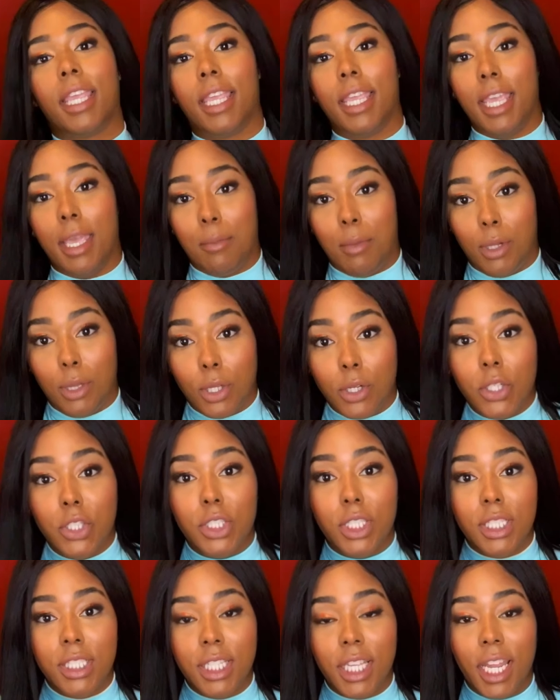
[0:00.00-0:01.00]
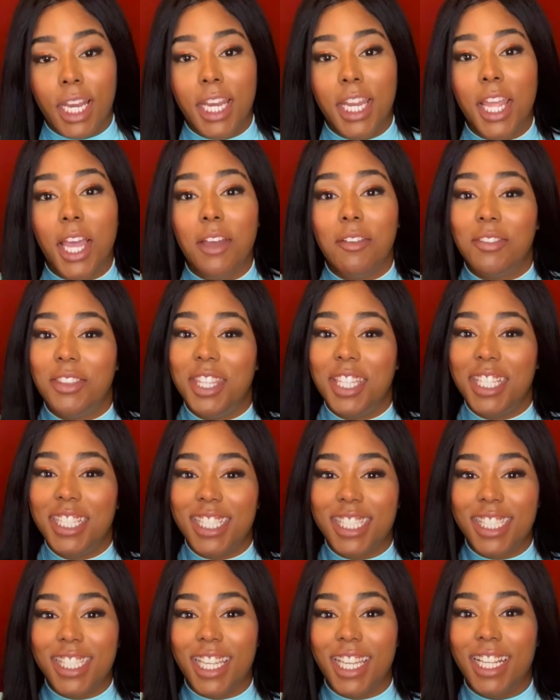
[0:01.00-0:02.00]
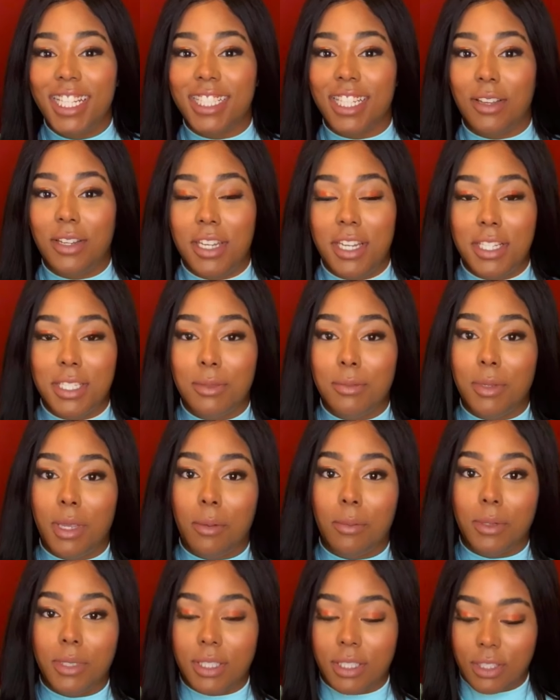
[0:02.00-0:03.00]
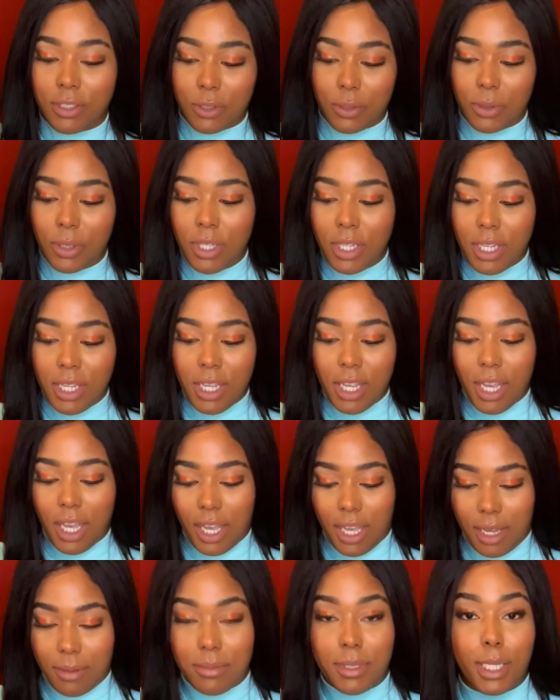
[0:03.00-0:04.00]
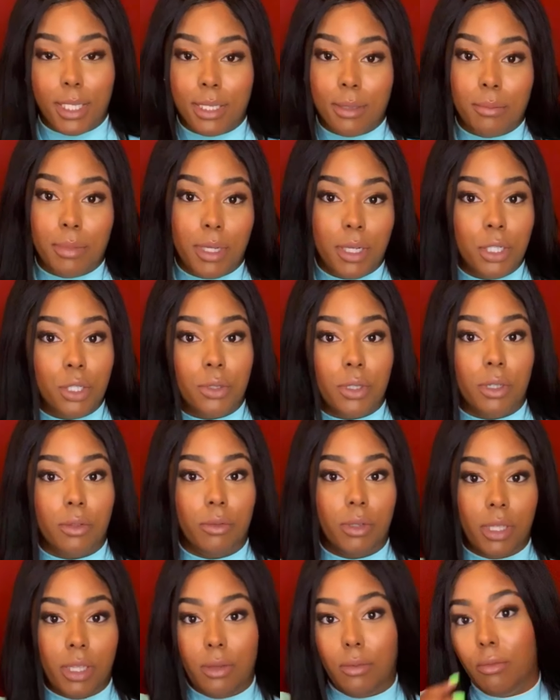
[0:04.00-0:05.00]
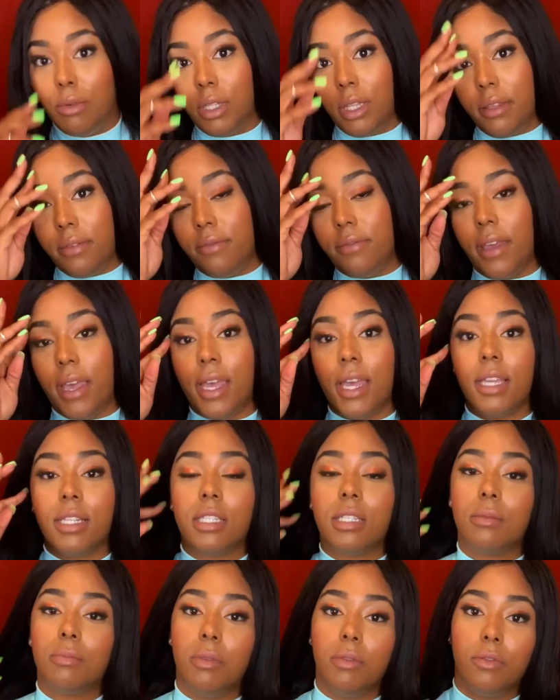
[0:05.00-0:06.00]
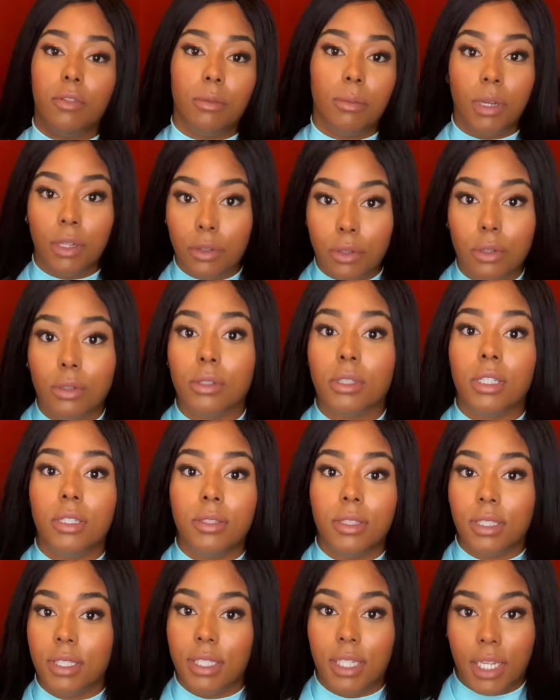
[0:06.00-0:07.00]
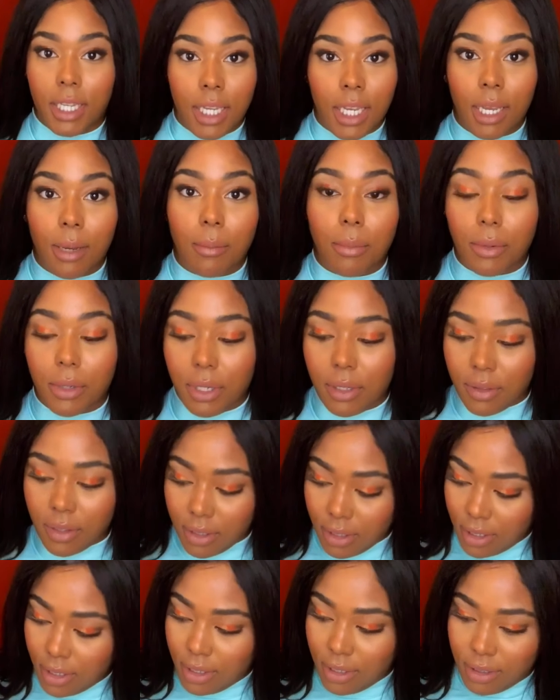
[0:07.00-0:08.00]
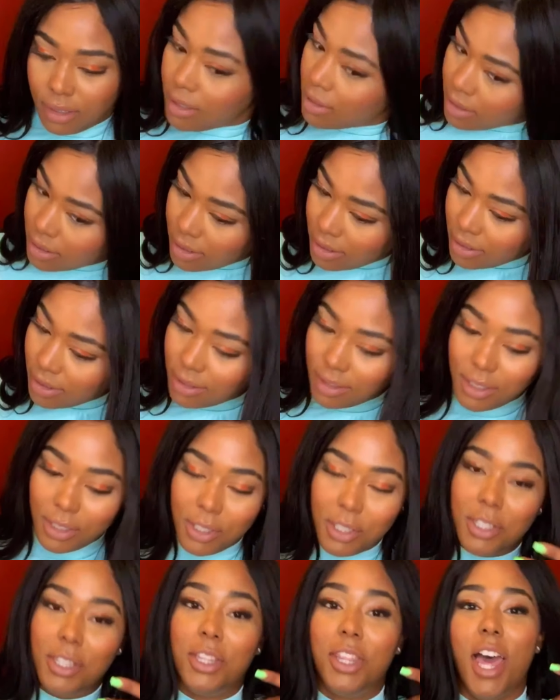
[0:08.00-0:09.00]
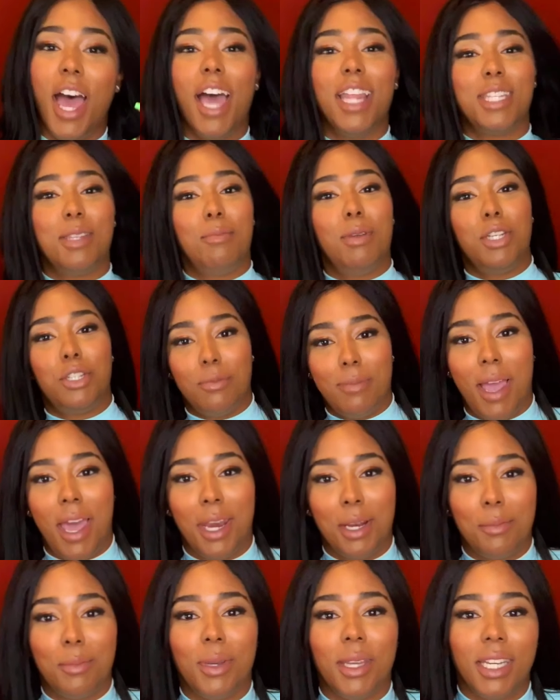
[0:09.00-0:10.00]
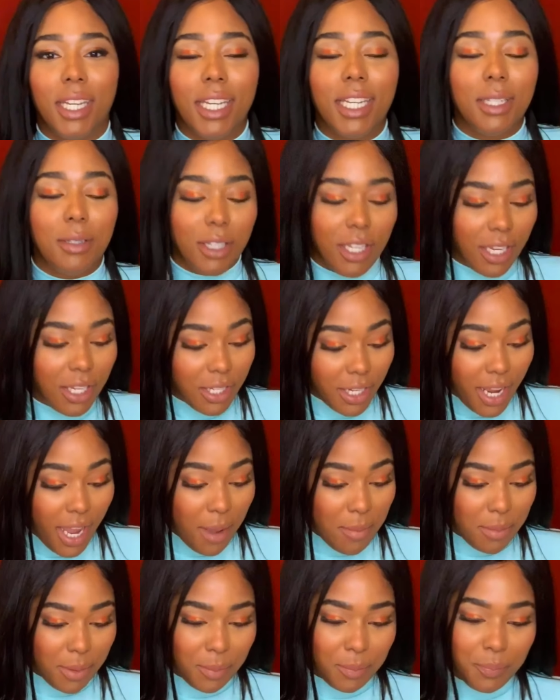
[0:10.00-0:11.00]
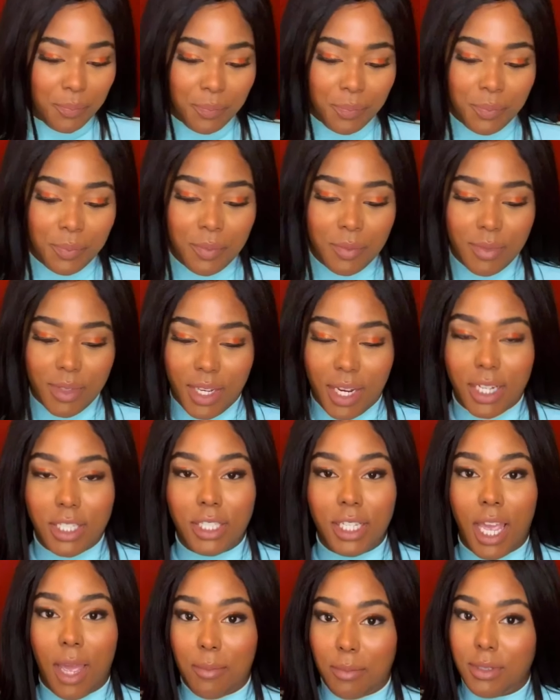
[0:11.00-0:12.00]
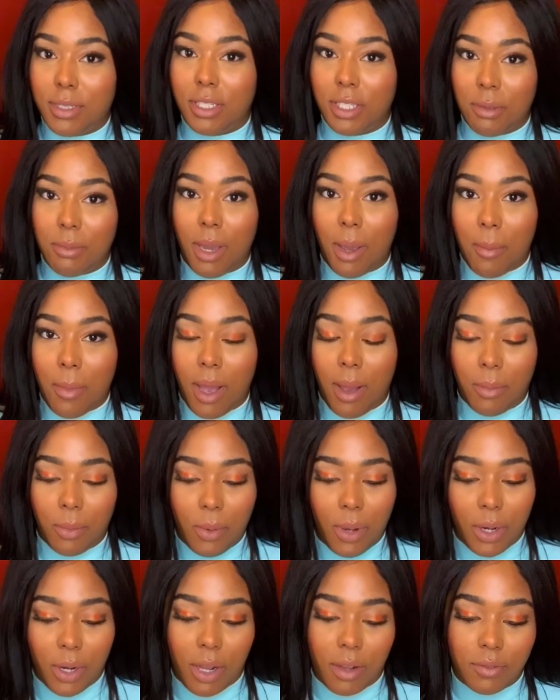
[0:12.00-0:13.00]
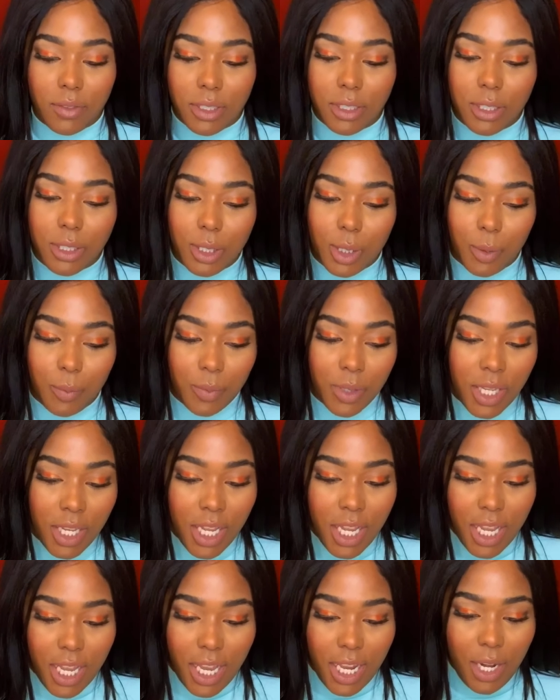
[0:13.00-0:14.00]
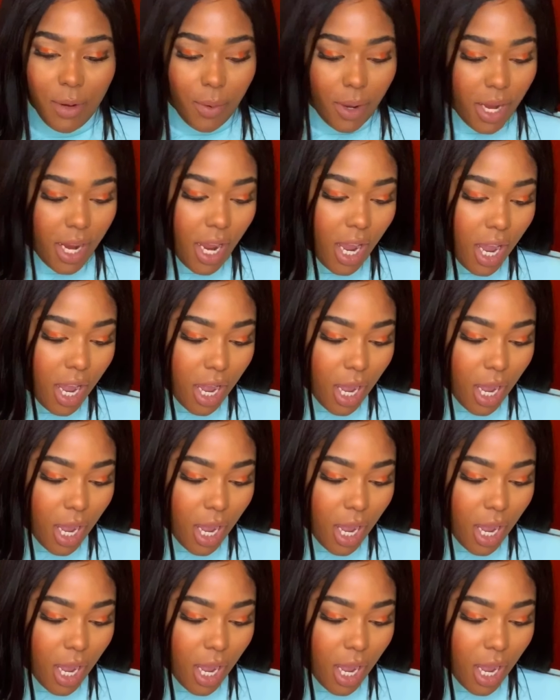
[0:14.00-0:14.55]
am allergic to any of these things, I need to be able to take some Benadryl really fast before my throat closes and I can't breathe. That's a bit dramatic, but it could happen. It actually happens to my mom quite often. So anyway,